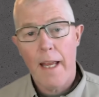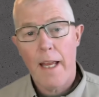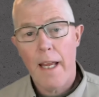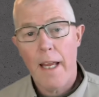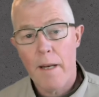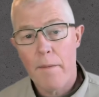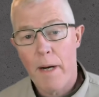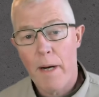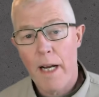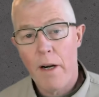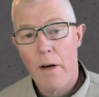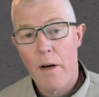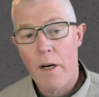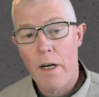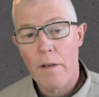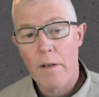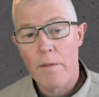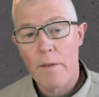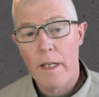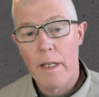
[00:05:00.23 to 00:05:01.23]
in my
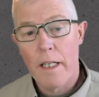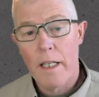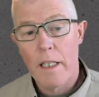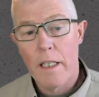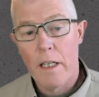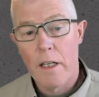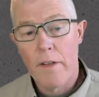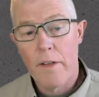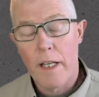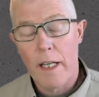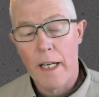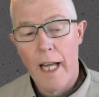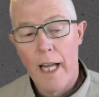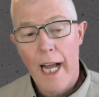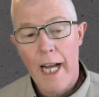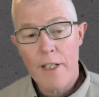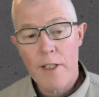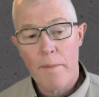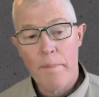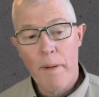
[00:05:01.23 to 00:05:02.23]
ARC rated clothing,
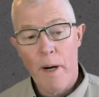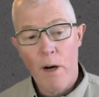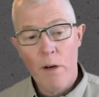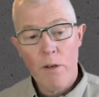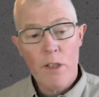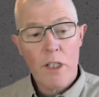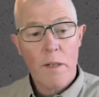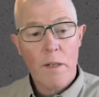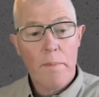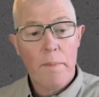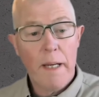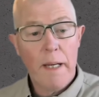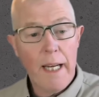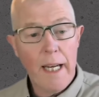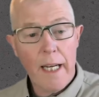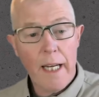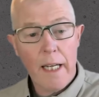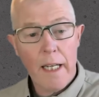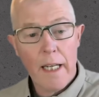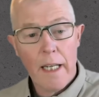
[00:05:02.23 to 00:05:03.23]
as opposed to
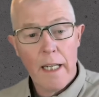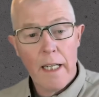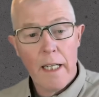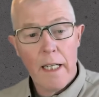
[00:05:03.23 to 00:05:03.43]
being